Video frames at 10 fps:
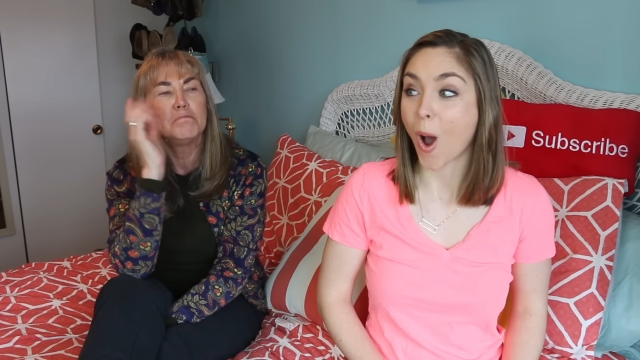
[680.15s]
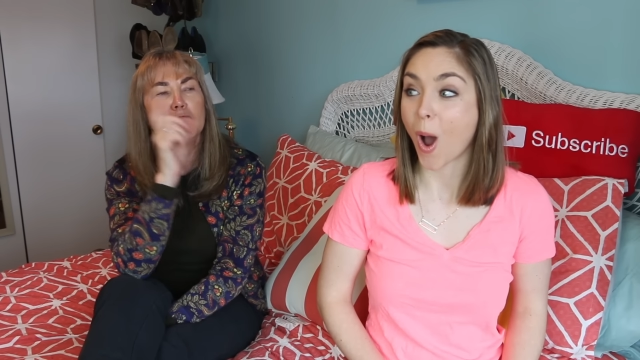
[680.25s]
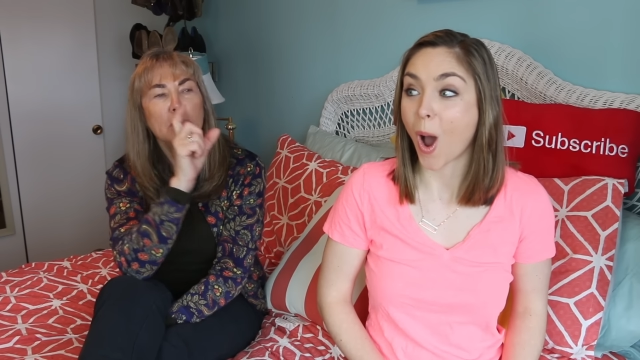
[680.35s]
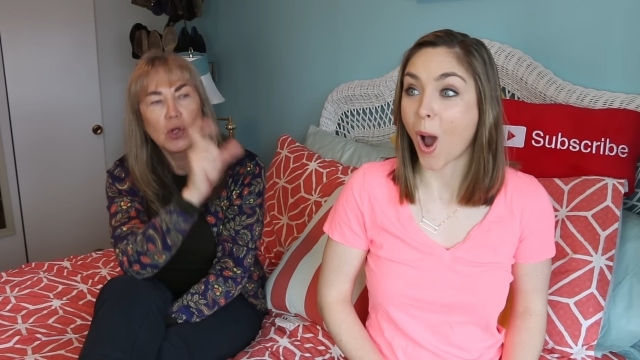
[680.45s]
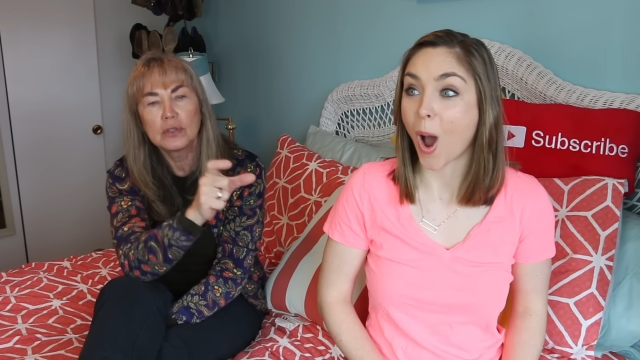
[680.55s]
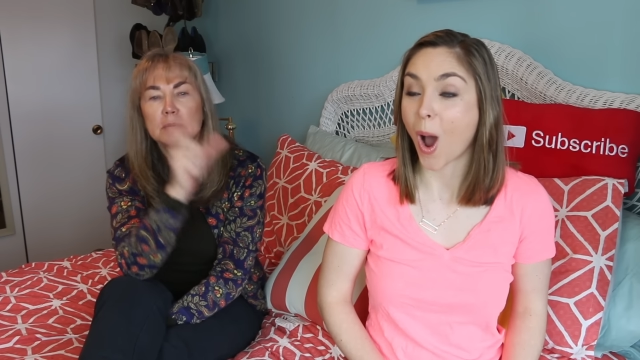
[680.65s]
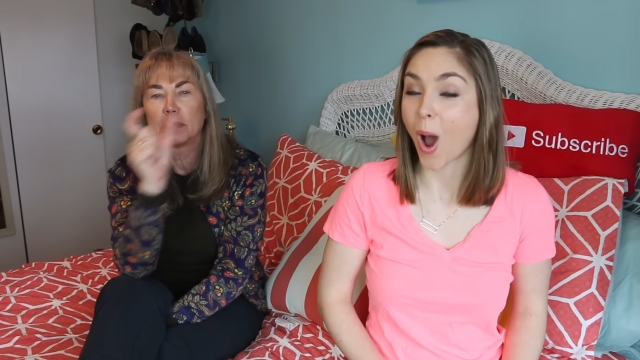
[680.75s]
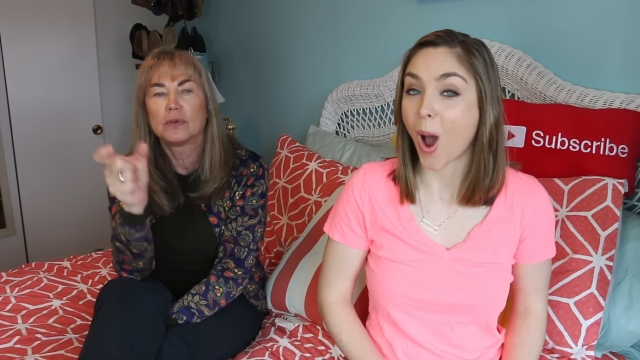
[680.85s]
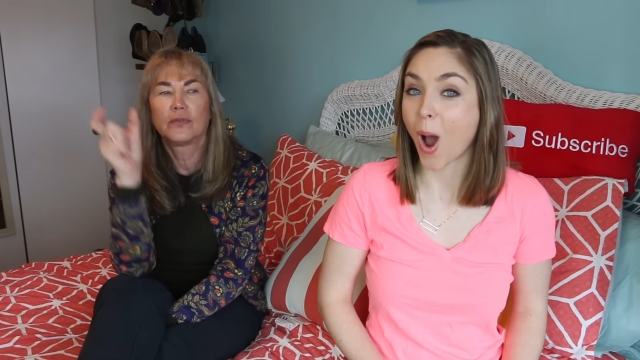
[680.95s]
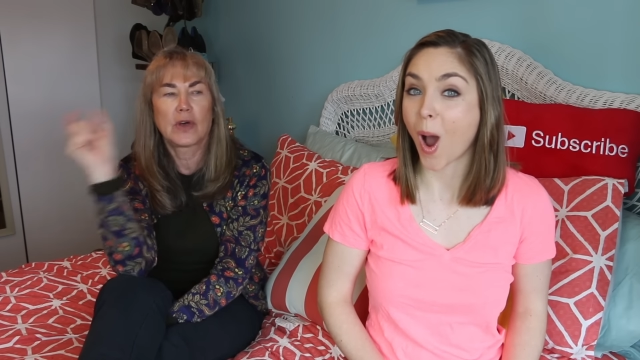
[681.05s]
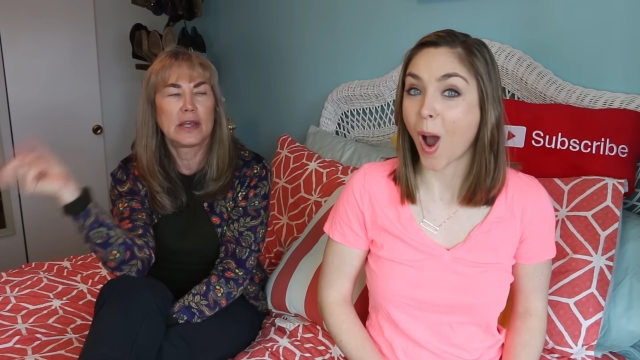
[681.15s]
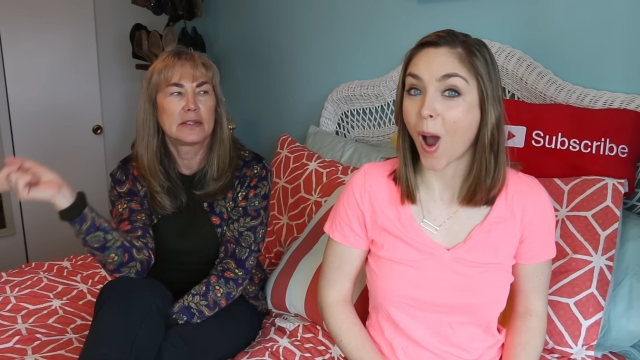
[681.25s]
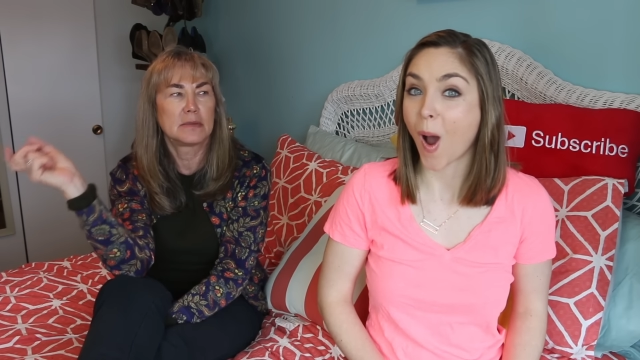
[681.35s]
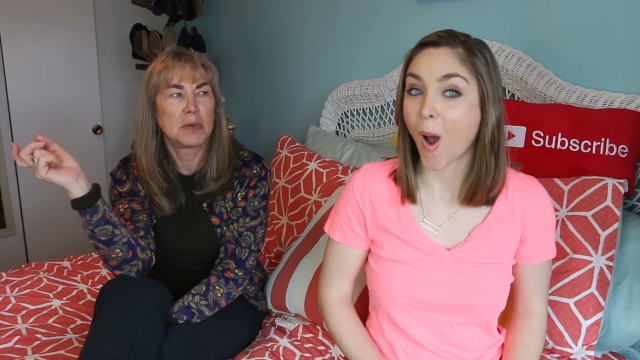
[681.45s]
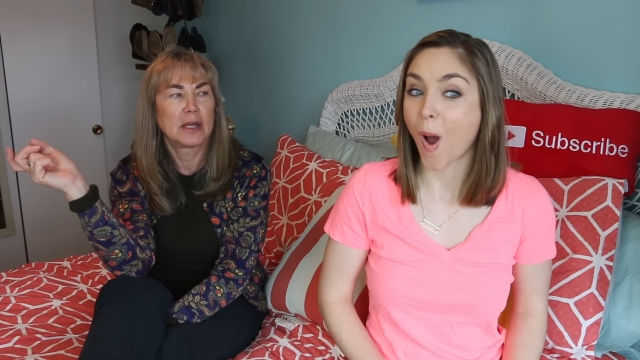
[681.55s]
Speaker 1: multiple
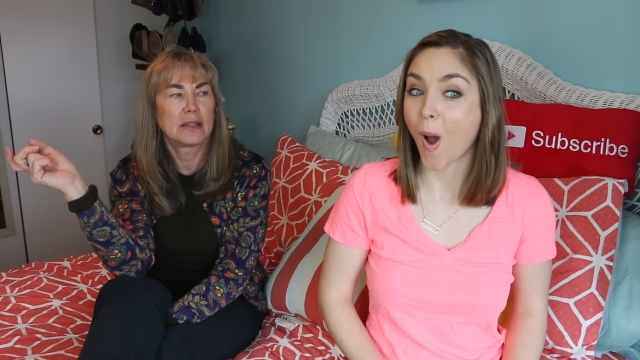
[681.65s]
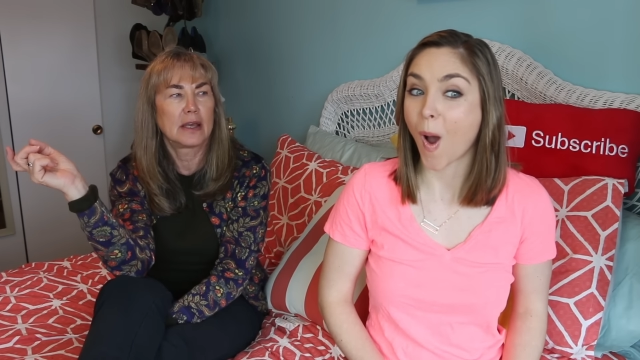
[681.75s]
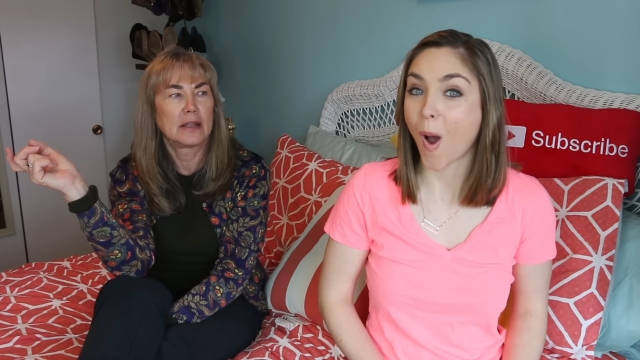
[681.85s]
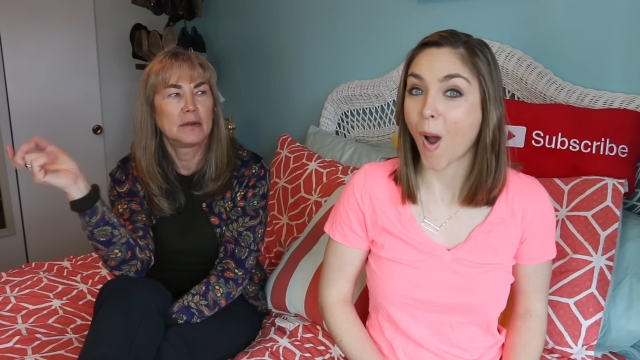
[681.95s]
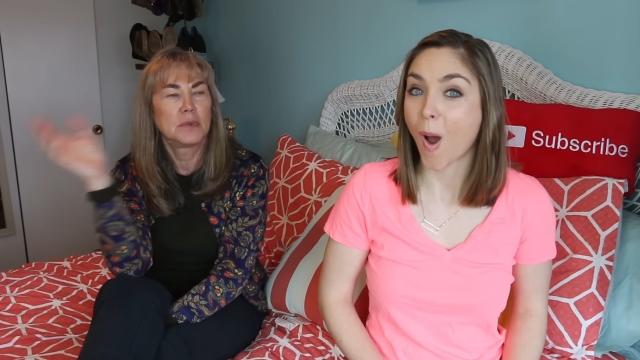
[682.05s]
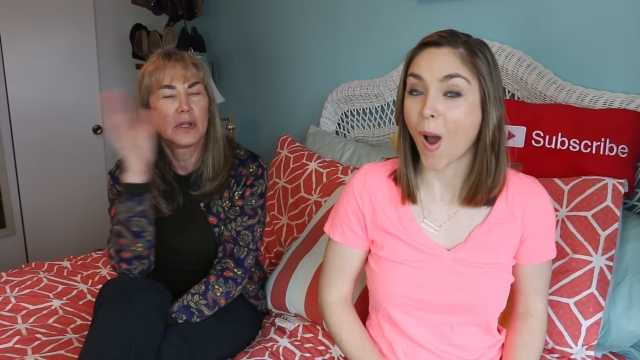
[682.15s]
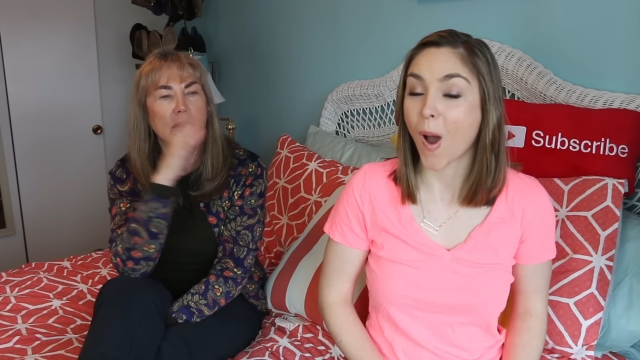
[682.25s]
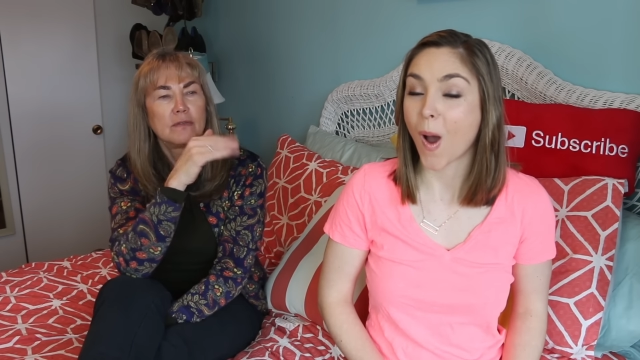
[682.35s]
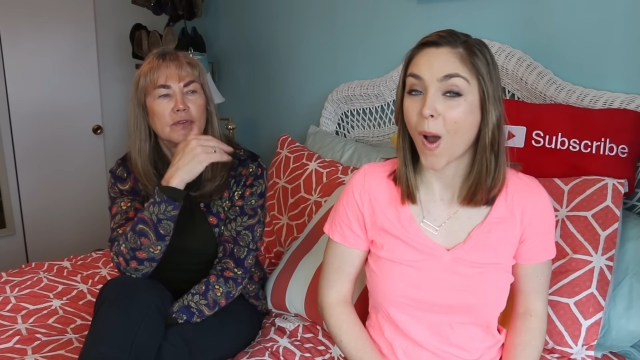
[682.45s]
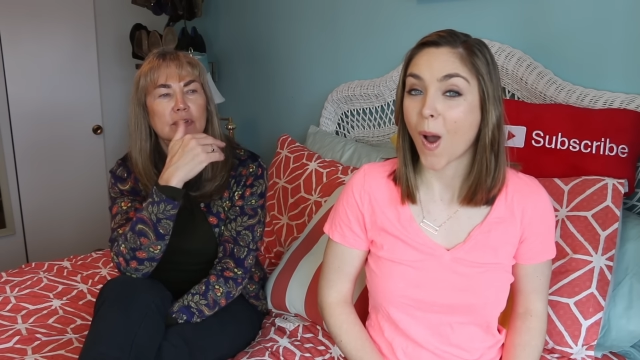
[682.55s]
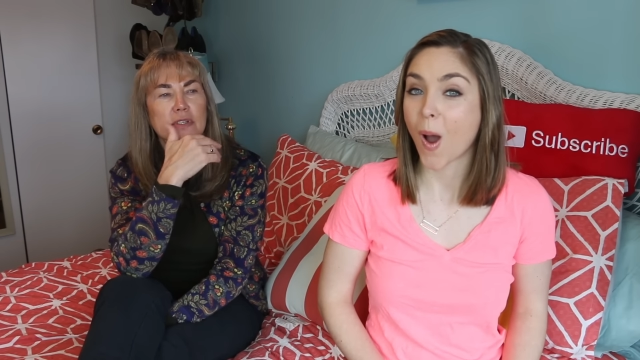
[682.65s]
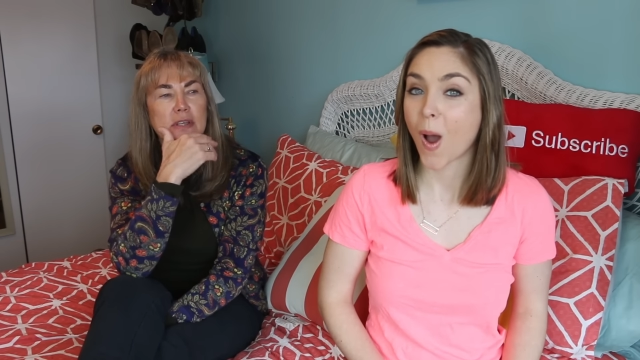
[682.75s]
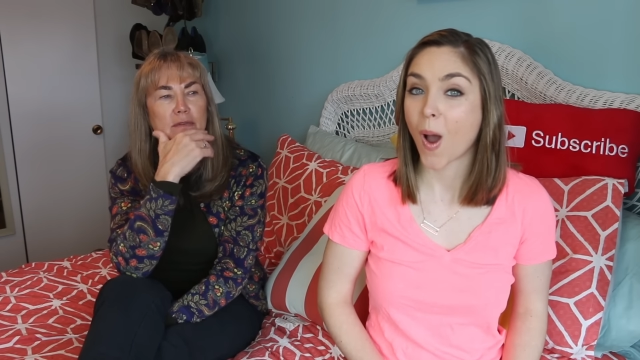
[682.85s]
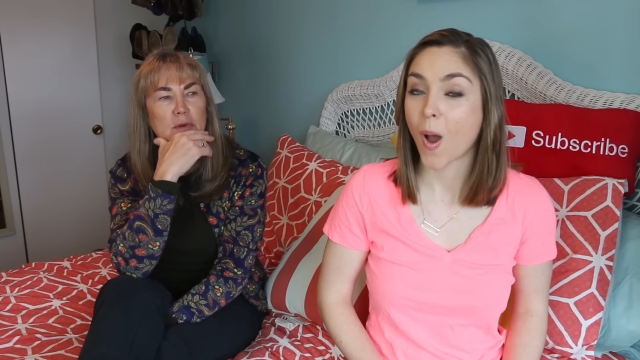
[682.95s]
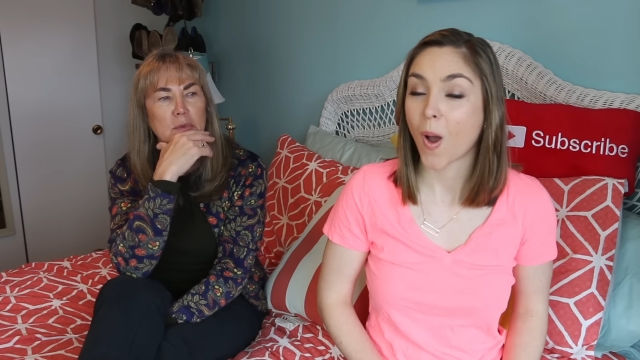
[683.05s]
fights about that. It went on for
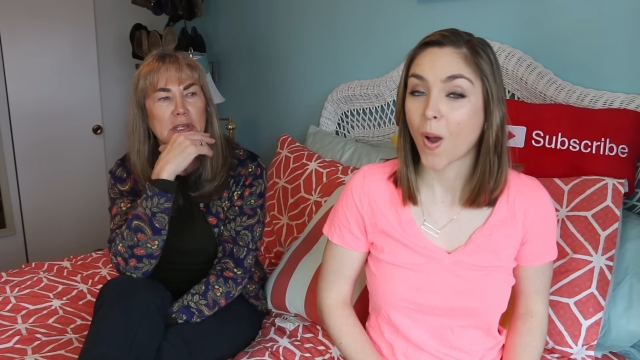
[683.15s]
several